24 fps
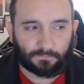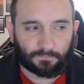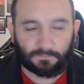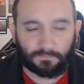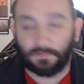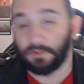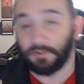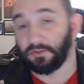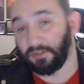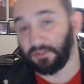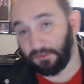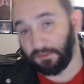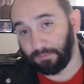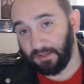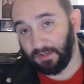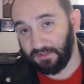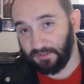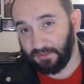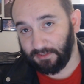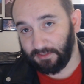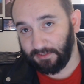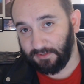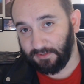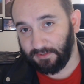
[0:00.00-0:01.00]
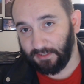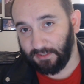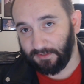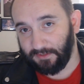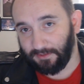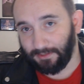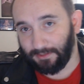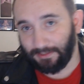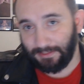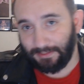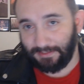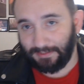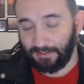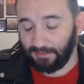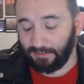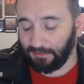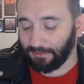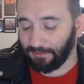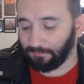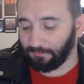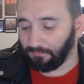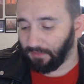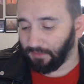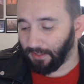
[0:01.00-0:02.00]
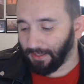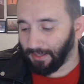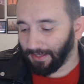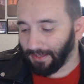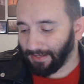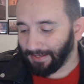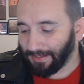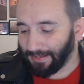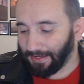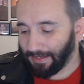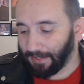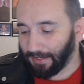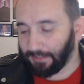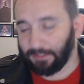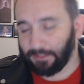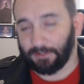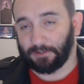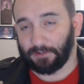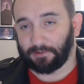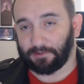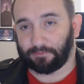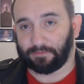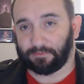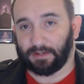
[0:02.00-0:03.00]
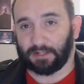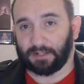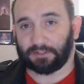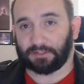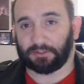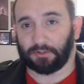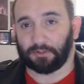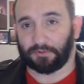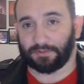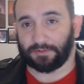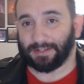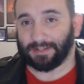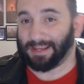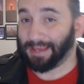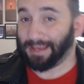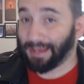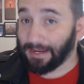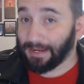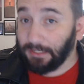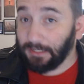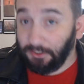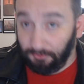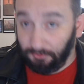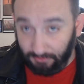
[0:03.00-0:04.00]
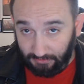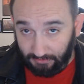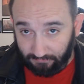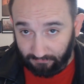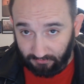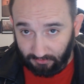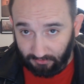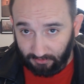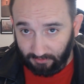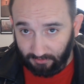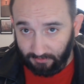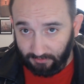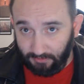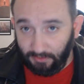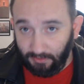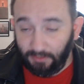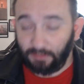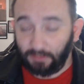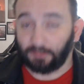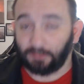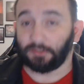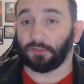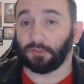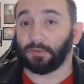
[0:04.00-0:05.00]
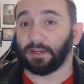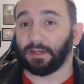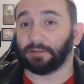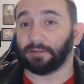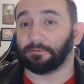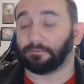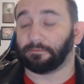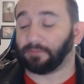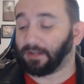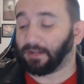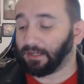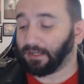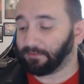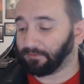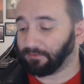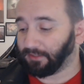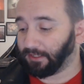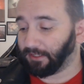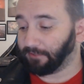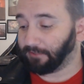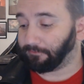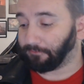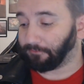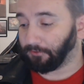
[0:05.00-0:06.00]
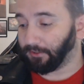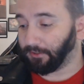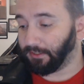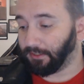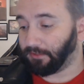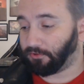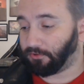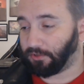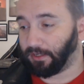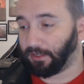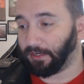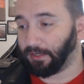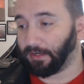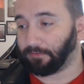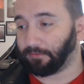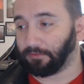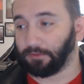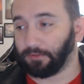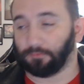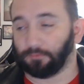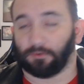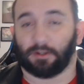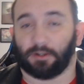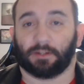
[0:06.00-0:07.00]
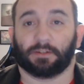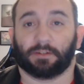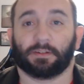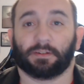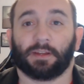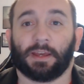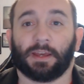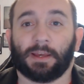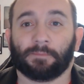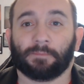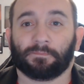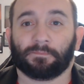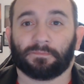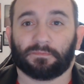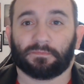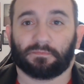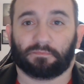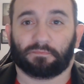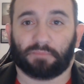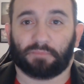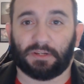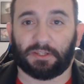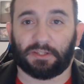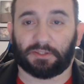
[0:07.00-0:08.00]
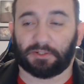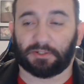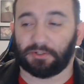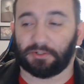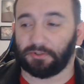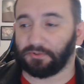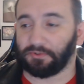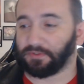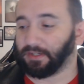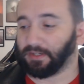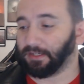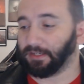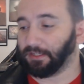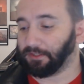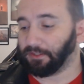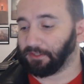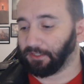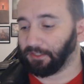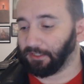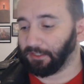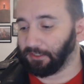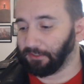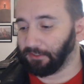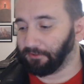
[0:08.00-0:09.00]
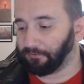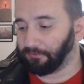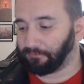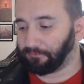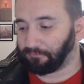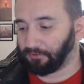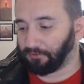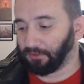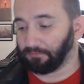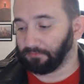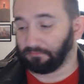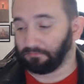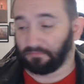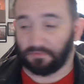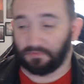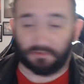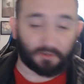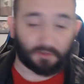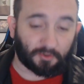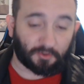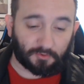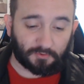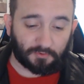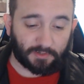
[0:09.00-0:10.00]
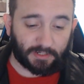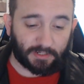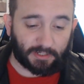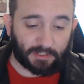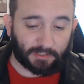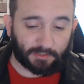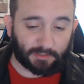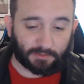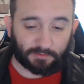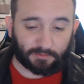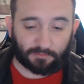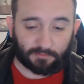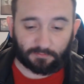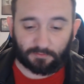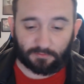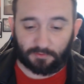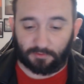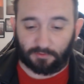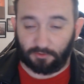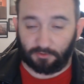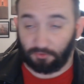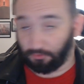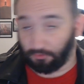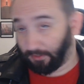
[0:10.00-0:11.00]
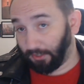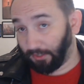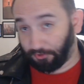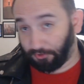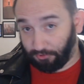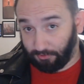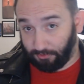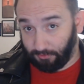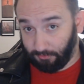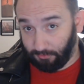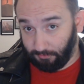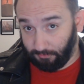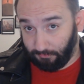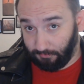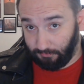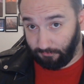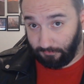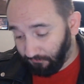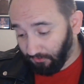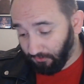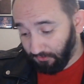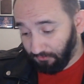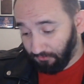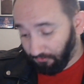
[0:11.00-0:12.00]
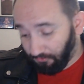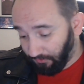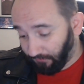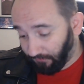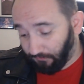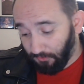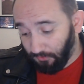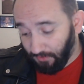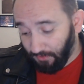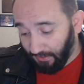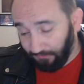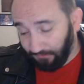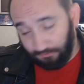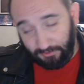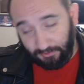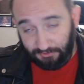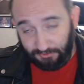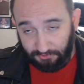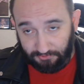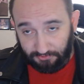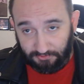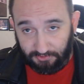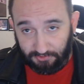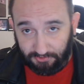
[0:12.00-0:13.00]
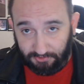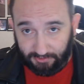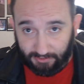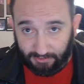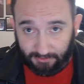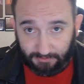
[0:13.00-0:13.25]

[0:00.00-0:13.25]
So this basically says that any time any artifact goes to any graveyard, you gain 5 life for each and every one. Be those anything from soul rings to treasures. Ooh, if you have treasures in your deck,